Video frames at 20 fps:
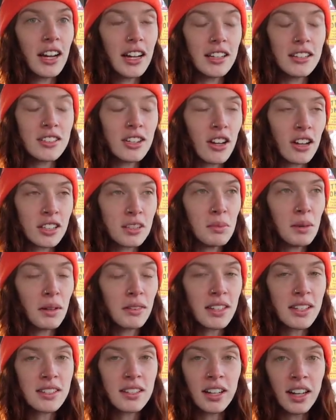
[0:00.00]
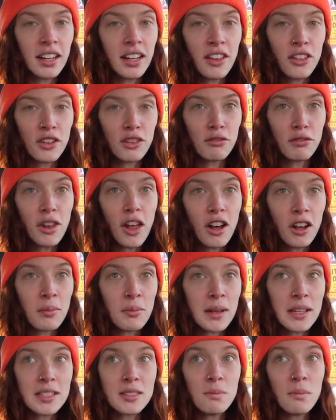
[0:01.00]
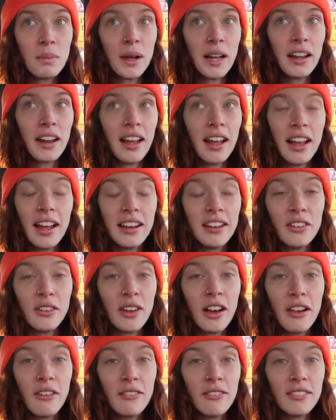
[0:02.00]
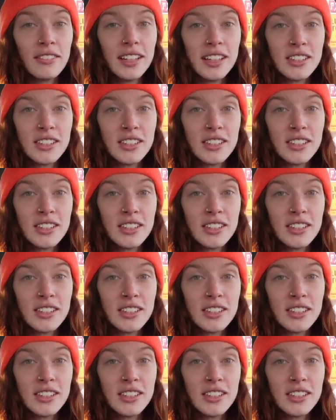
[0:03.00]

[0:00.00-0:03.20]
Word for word: I talked about this in another VLOGMAS, but I don't know.